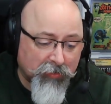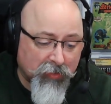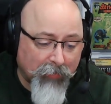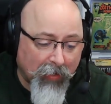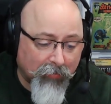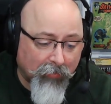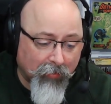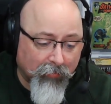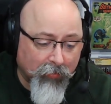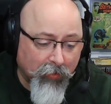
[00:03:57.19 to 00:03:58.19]

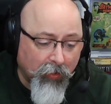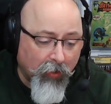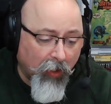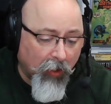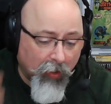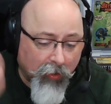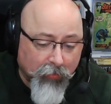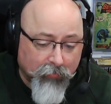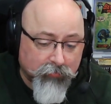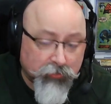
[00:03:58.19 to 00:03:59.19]
background
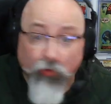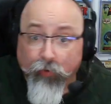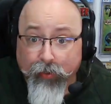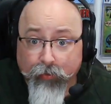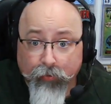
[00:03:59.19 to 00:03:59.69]
story.